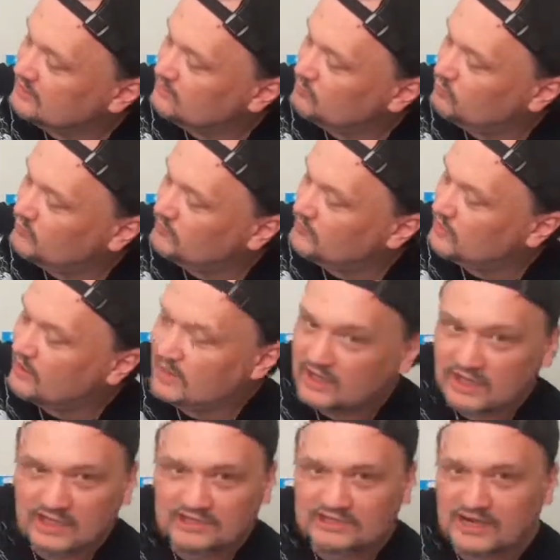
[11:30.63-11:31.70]
get them with
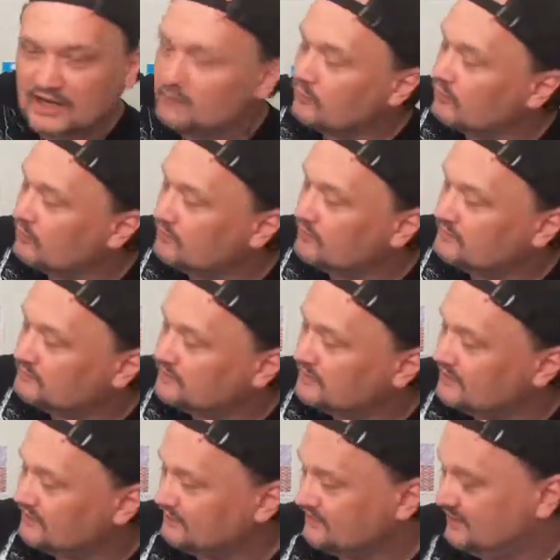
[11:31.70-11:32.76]
his hammer and
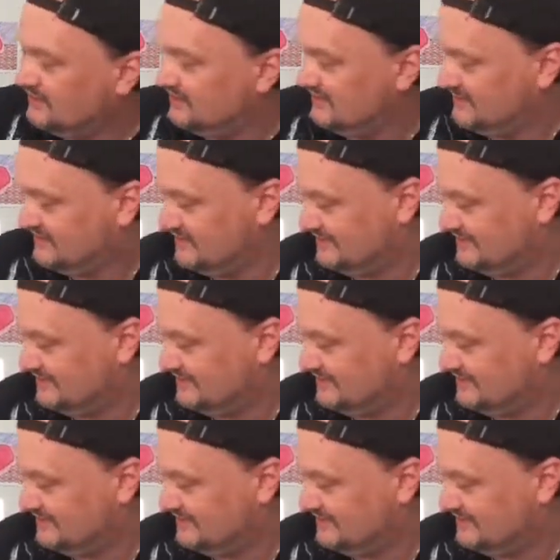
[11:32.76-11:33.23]
everything else.